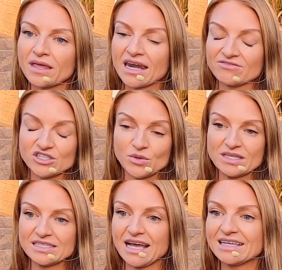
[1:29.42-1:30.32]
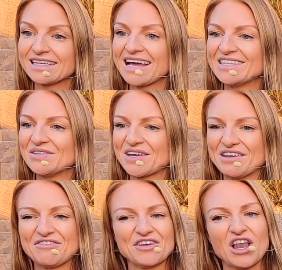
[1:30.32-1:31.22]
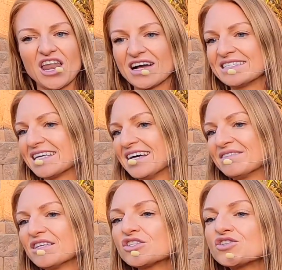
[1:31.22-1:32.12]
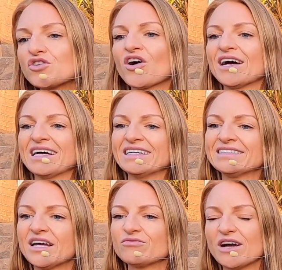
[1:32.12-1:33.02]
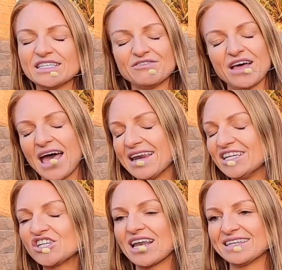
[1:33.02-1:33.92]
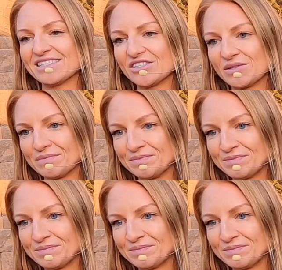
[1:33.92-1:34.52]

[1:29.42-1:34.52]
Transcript: And after 28 days, you're going to feel lighter, stronger, and ready for any challenge.